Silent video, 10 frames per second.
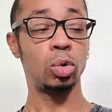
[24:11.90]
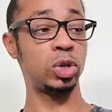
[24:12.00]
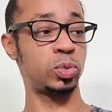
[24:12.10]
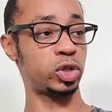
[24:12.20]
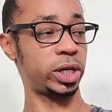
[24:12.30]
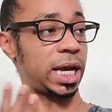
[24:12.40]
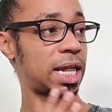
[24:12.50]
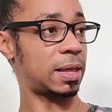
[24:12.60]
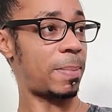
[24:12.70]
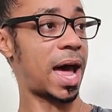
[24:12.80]
which was looking
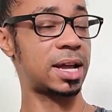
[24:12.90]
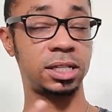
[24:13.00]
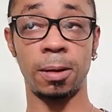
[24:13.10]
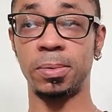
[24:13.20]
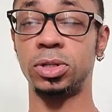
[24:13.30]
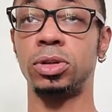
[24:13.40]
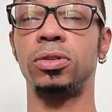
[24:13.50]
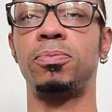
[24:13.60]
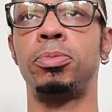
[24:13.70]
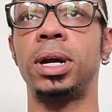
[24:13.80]
at the past up until the
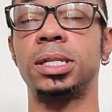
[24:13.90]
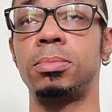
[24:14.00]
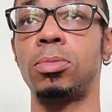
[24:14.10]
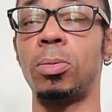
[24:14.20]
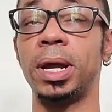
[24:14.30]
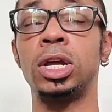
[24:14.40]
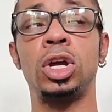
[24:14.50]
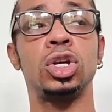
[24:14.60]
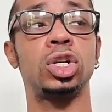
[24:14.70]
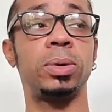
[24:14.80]
present moment.
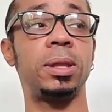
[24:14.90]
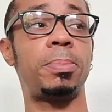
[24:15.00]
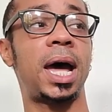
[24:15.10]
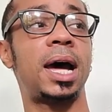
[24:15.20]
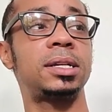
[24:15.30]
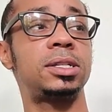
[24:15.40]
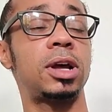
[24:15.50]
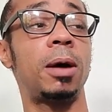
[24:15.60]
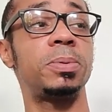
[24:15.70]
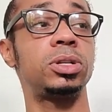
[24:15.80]
So in the past,
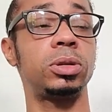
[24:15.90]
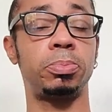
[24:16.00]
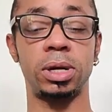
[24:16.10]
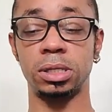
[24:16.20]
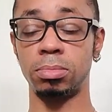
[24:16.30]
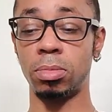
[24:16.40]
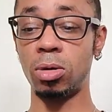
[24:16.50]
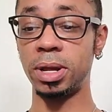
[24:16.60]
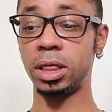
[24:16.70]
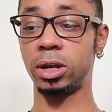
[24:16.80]
up until the present
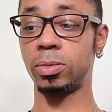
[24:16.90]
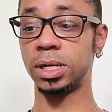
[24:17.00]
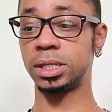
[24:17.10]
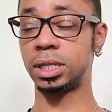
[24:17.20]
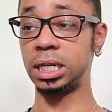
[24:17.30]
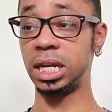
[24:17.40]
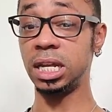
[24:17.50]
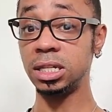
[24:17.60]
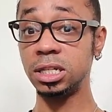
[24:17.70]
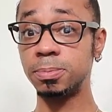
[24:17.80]
moment, there was the
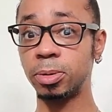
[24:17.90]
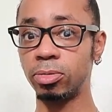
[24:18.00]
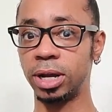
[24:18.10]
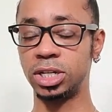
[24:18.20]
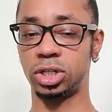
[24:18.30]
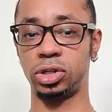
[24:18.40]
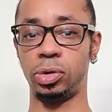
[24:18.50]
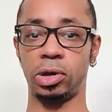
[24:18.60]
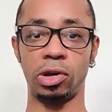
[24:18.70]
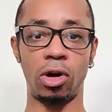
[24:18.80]
inspiration. You
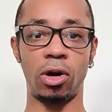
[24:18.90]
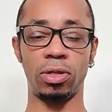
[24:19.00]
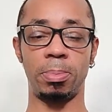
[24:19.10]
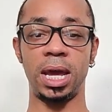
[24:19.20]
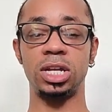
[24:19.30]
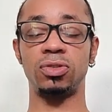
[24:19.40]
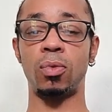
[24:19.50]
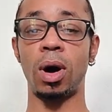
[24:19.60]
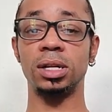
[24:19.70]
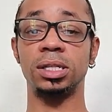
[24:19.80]
can call the Page of
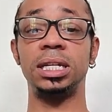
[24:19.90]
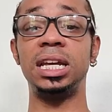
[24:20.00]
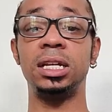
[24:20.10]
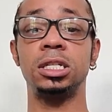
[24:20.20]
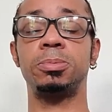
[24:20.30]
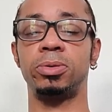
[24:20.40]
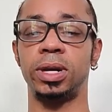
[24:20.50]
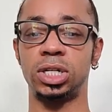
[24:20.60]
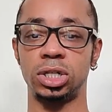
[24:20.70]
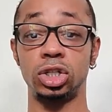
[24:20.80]
Wands the
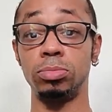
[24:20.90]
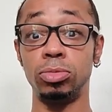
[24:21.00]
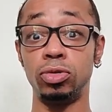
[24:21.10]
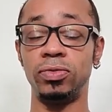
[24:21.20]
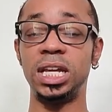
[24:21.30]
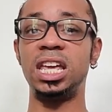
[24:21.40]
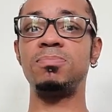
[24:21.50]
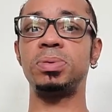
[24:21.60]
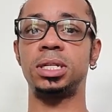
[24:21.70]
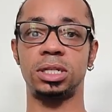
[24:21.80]
inspiration to move, the
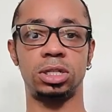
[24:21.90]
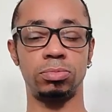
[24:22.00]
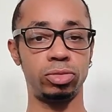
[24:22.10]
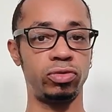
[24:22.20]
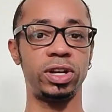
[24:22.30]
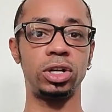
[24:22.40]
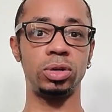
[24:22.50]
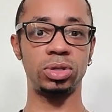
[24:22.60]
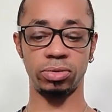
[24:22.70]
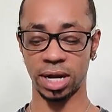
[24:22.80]
impetus to move in a new
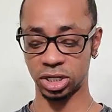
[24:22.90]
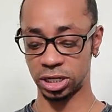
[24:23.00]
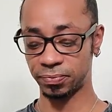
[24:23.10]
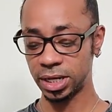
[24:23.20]
direction.